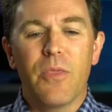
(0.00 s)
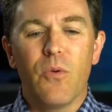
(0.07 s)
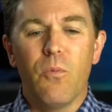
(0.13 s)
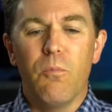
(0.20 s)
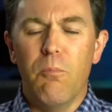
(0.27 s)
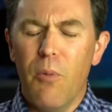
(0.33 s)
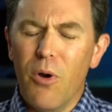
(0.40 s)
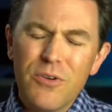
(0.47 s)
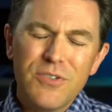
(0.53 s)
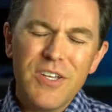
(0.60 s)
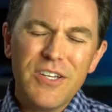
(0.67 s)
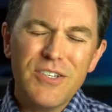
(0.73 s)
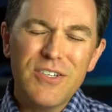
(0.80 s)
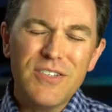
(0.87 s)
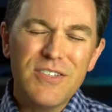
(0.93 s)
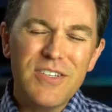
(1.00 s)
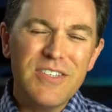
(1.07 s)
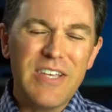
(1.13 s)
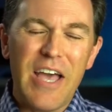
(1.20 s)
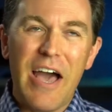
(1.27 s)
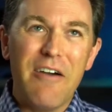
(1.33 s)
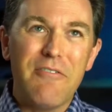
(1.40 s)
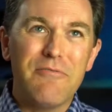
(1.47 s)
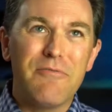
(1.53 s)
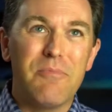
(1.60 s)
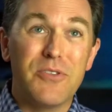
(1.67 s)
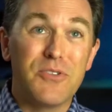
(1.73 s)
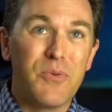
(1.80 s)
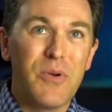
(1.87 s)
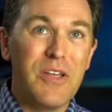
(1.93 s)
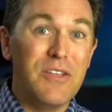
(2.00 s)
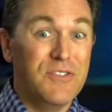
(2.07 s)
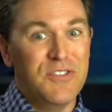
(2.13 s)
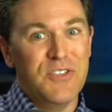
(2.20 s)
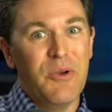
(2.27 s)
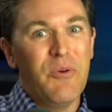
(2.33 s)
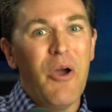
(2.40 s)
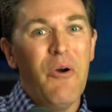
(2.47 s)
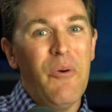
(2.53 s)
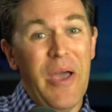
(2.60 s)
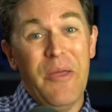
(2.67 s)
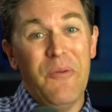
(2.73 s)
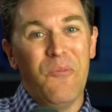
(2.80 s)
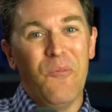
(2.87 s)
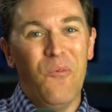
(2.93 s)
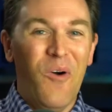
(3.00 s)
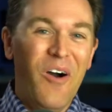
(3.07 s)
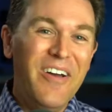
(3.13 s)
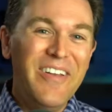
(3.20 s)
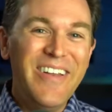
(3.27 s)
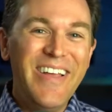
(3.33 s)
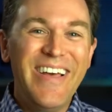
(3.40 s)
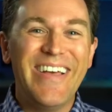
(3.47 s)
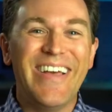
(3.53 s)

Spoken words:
Most agencies have between 0 and 1